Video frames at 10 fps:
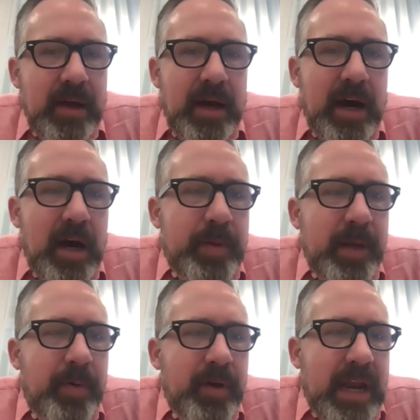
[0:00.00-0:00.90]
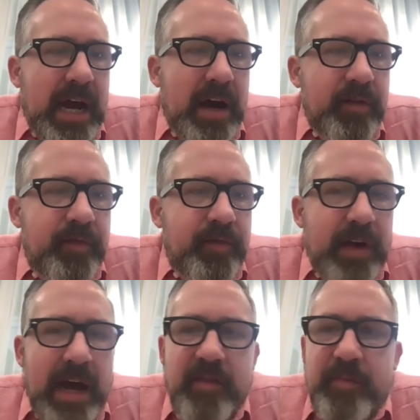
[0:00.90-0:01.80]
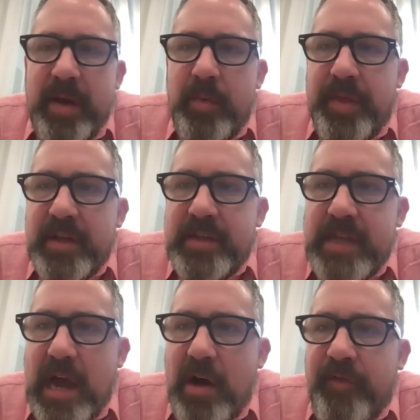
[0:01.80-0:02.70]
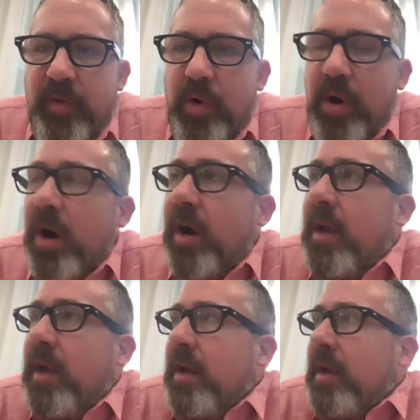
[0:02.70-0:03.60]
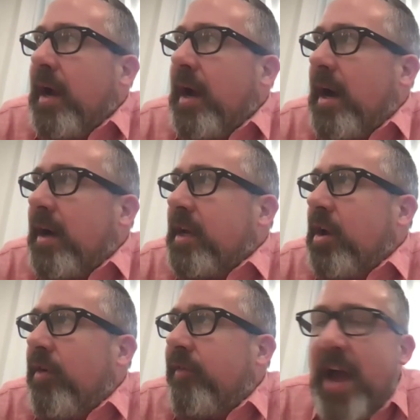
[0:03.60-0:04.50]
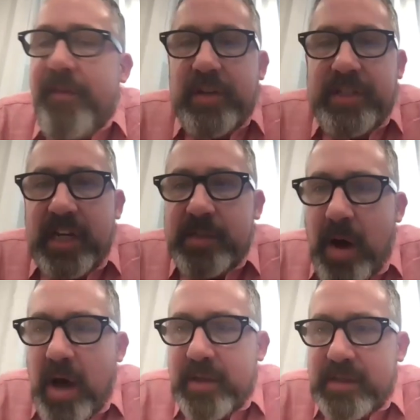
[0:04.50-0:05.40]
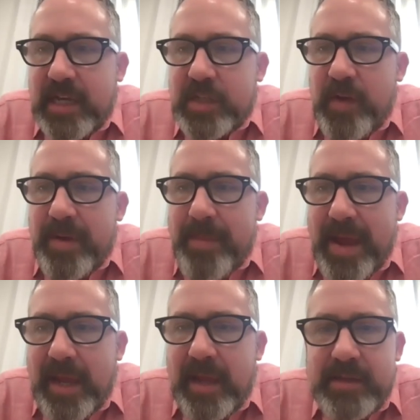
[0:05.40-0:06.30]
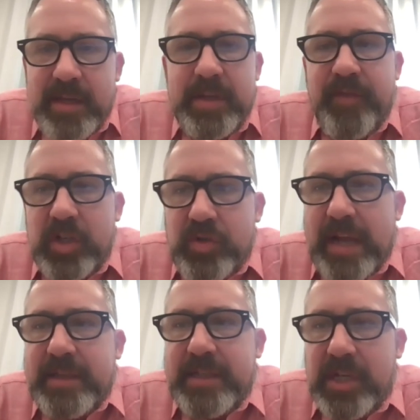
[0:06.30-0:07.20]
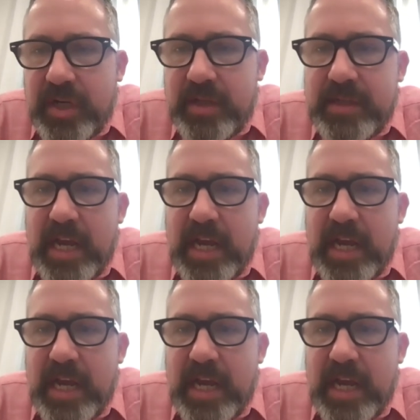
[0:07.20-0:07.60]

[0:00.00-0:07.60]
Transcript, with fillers: uh, people that have, have been with us now for, uh, you know, five or six months as we've been making some different transitions.